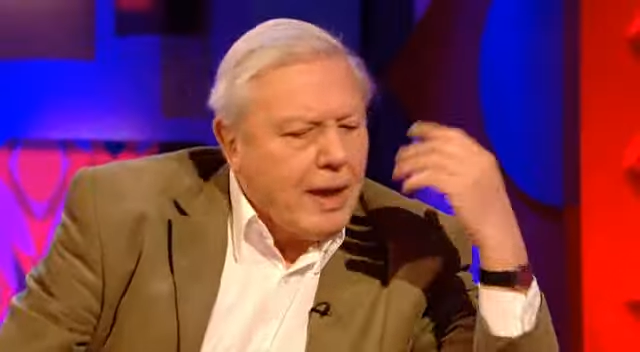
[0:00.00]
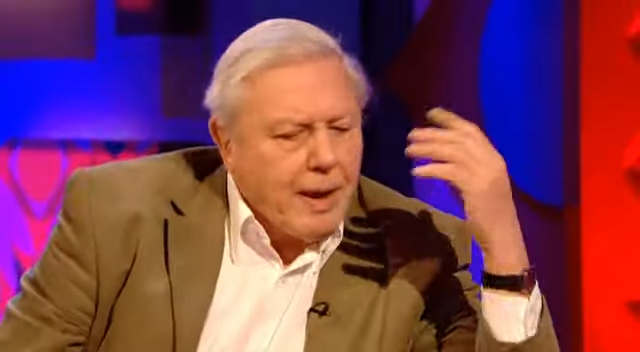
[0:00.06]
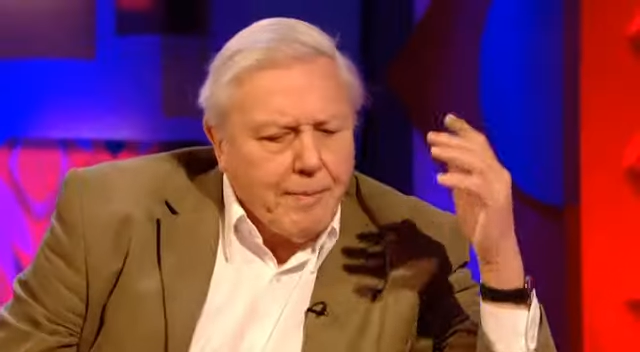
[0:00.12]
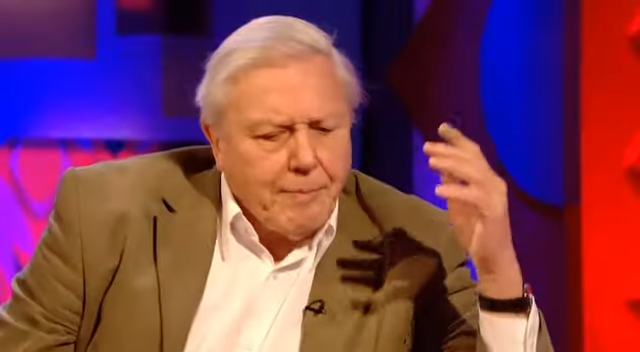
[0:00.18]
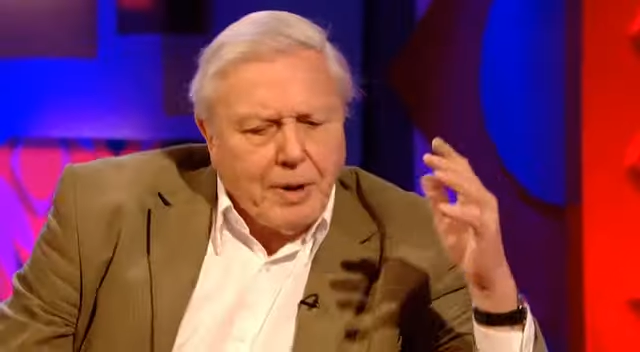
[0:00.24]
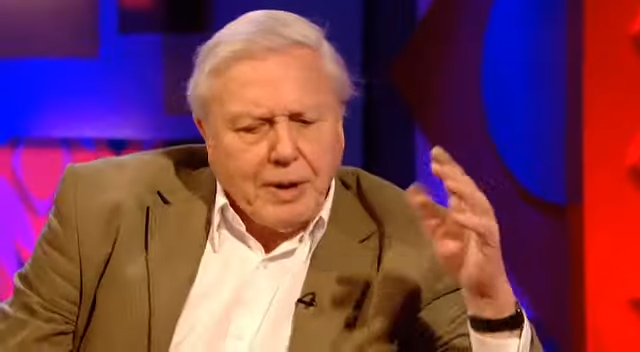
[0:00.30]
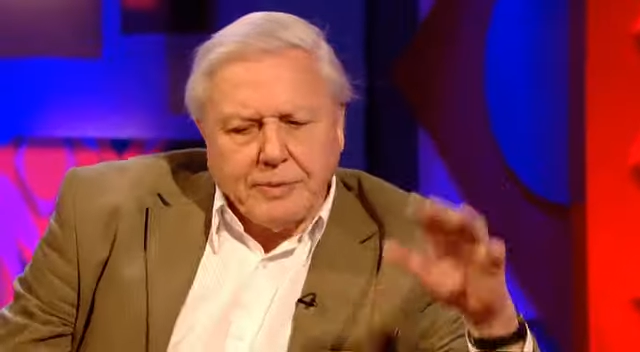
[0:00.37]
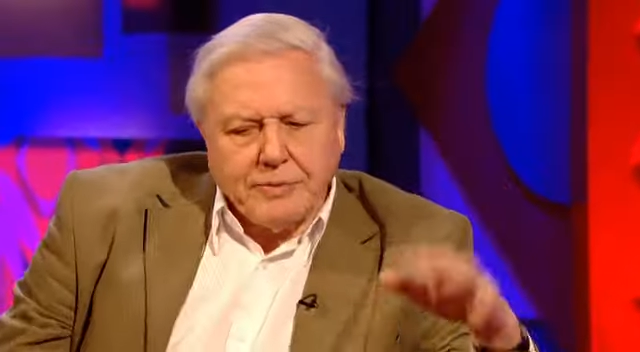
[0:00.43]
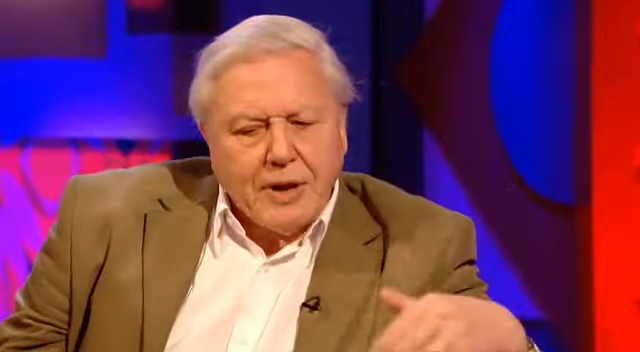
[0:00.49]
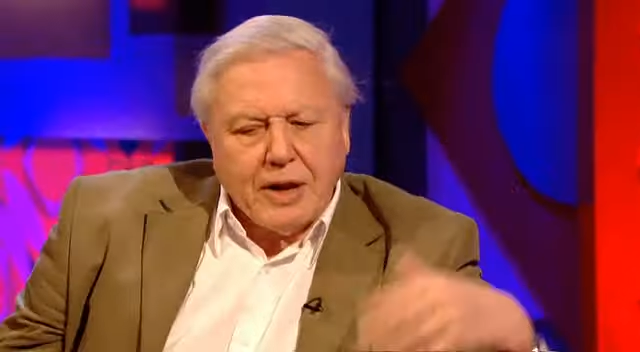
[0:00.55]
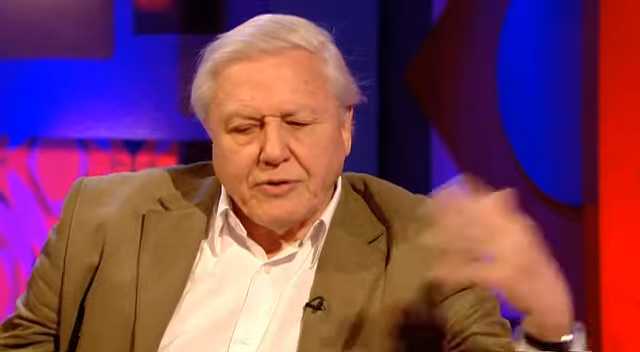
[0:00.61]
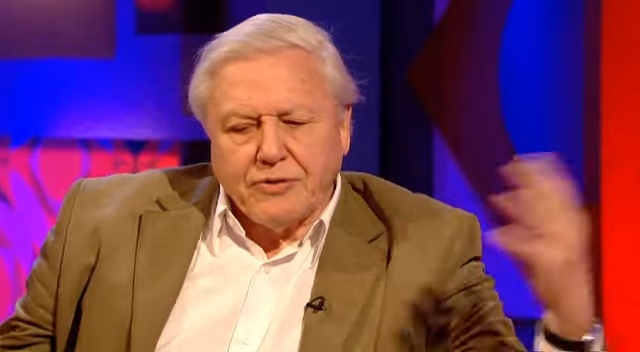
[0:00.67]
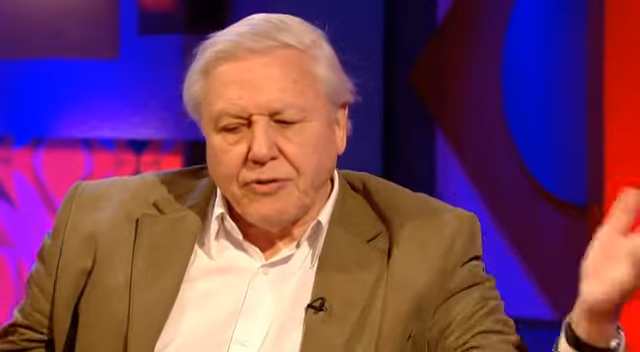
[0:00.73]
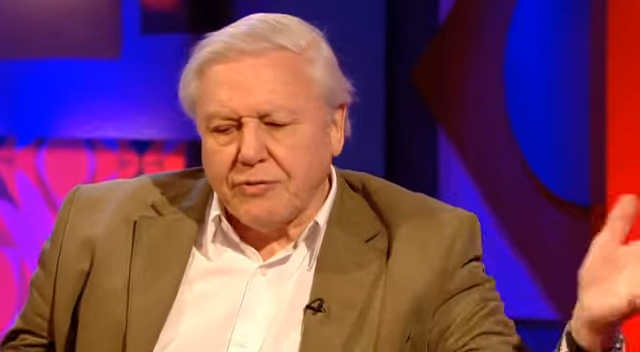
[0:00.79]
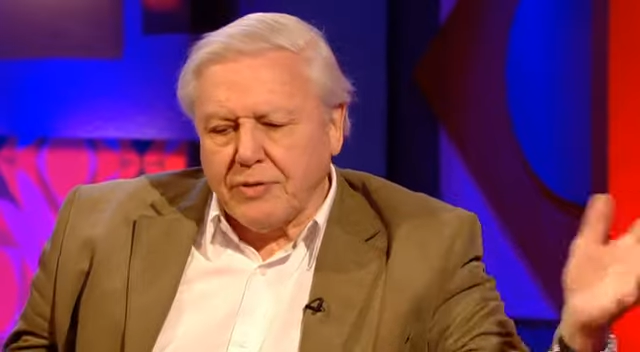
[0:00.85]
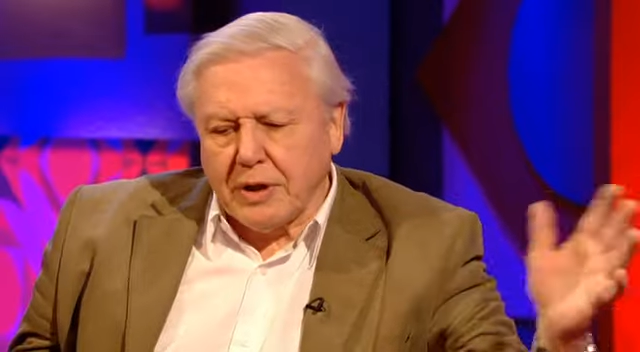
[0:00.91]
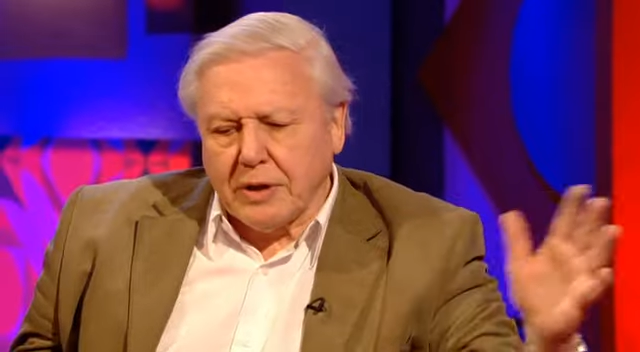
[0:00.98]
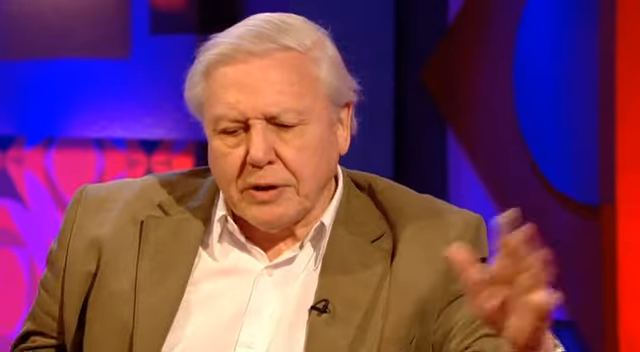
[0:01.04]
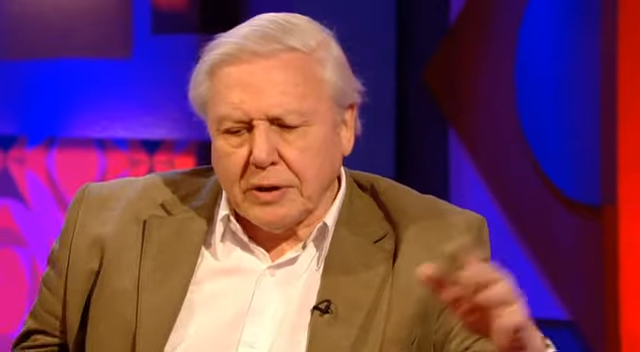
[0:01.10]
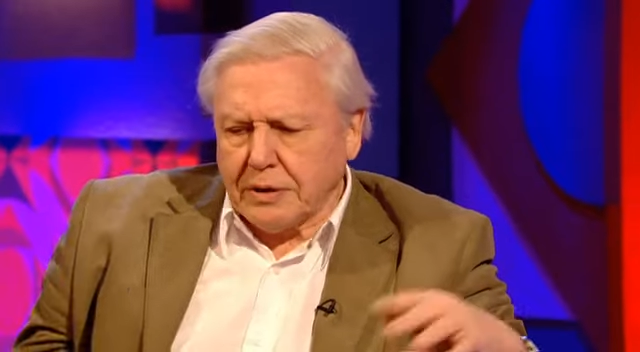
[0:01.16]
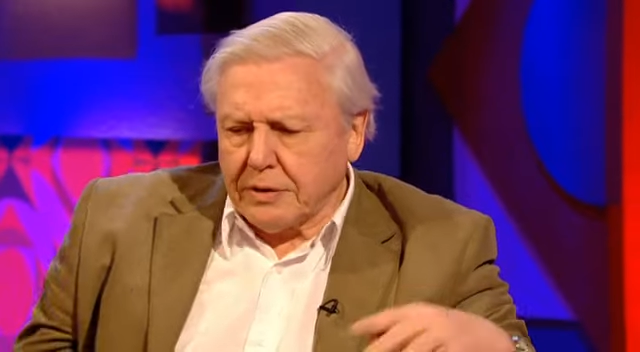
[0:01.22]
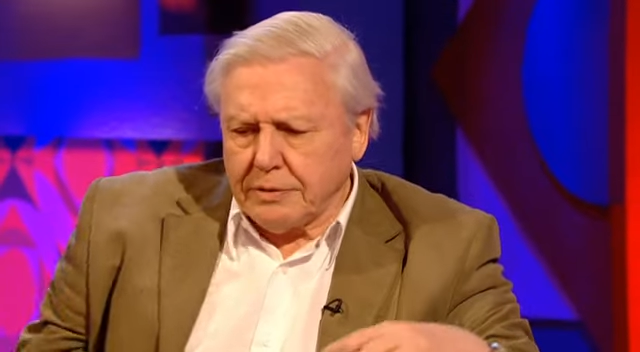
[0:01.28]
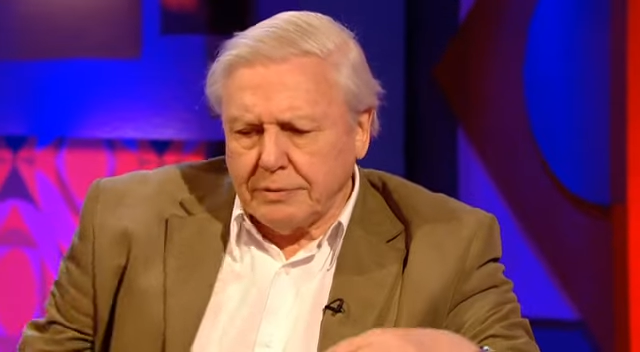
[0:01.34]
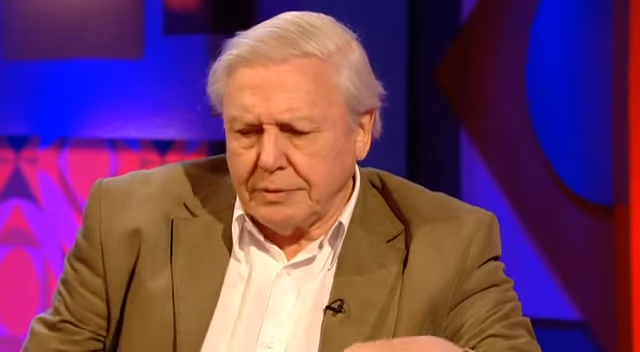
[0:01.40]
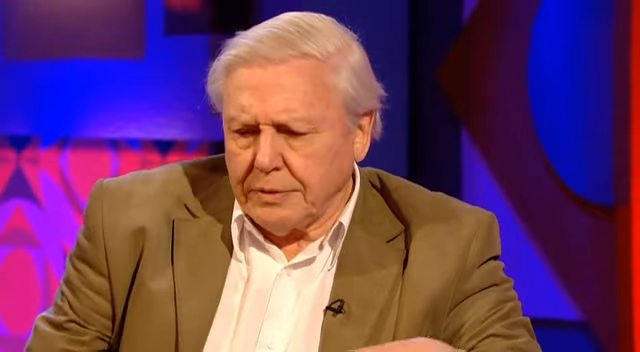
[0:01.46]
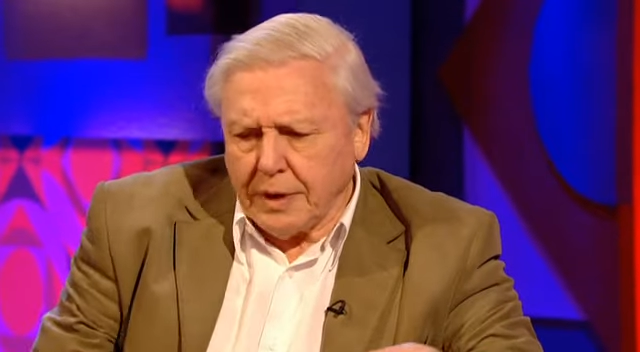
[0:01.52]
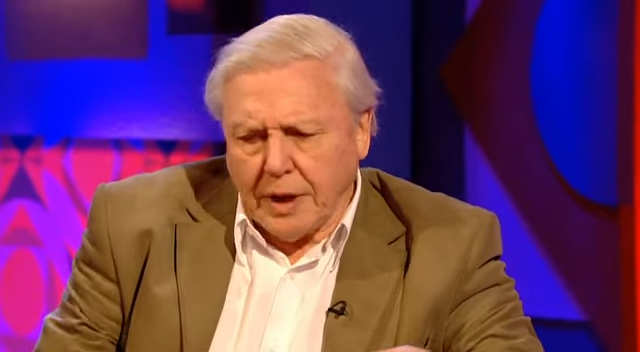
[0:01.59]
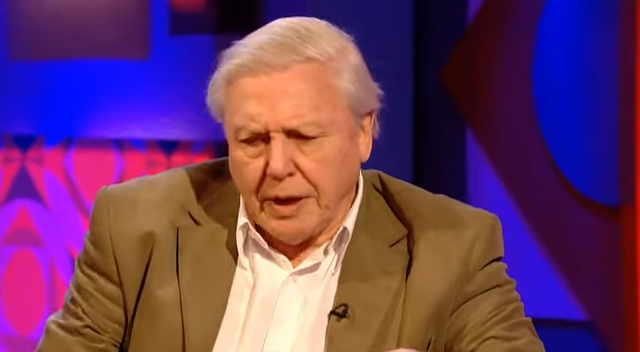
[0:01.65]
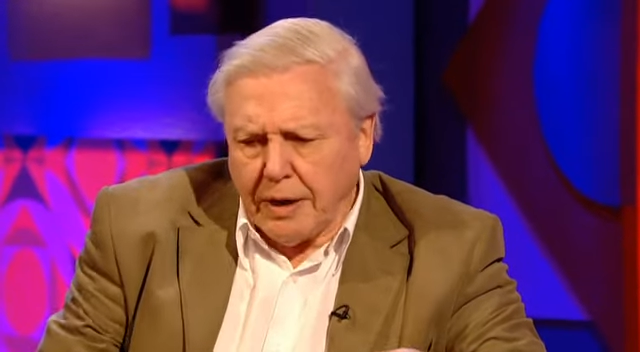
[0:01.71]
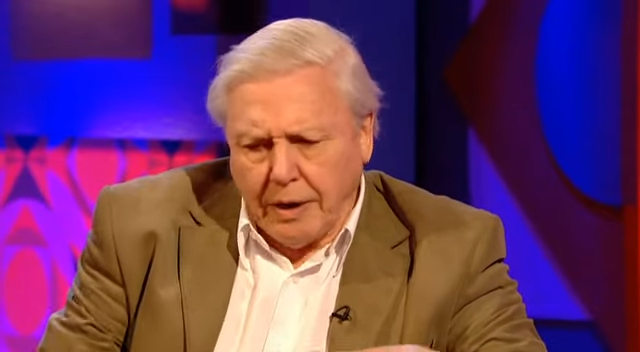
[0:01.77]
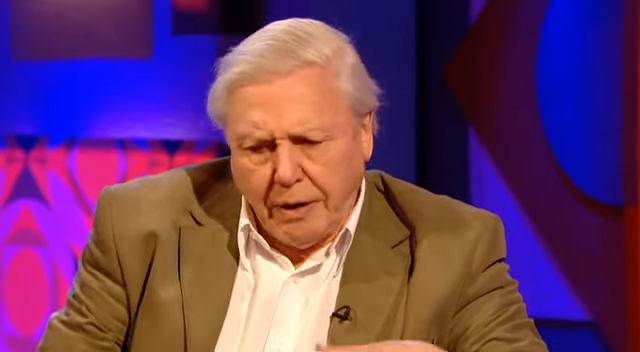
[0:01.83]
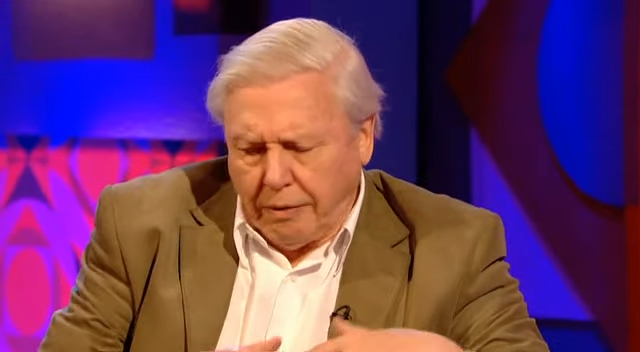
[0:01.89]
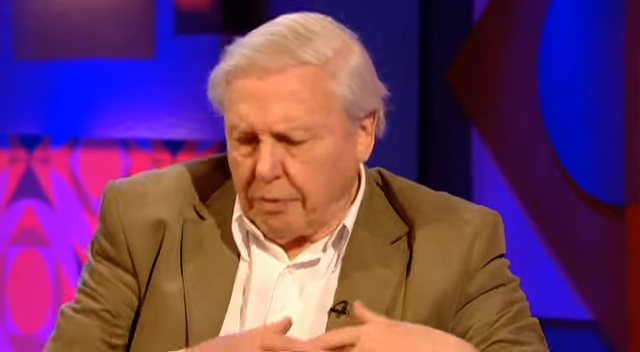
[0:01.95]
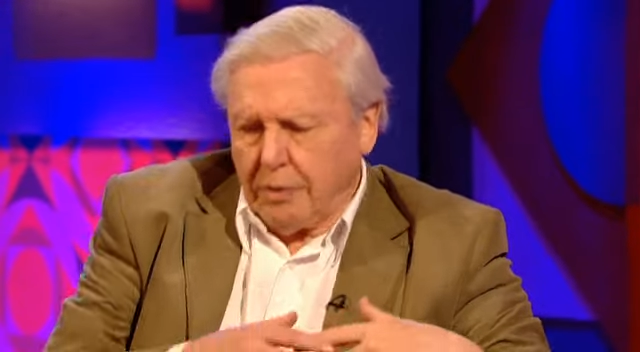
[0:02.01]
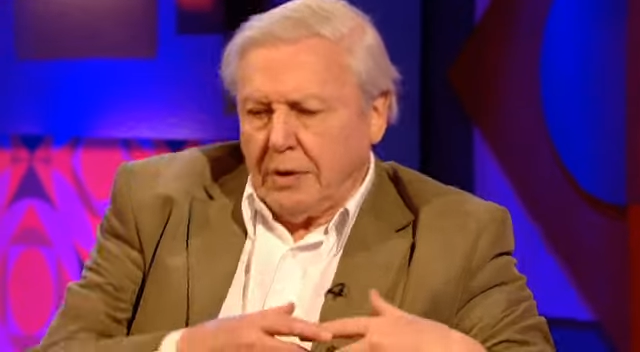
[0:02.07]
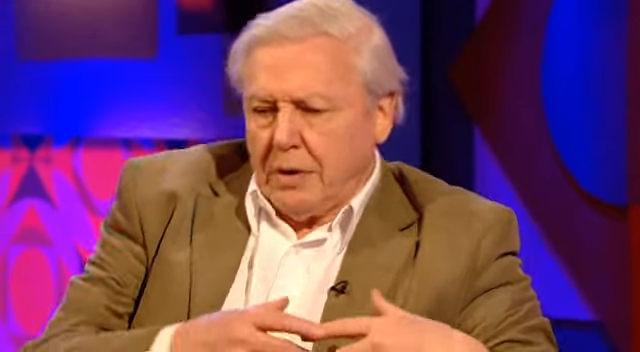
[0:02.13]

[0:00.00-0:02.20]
and one tends to think that, I don't know,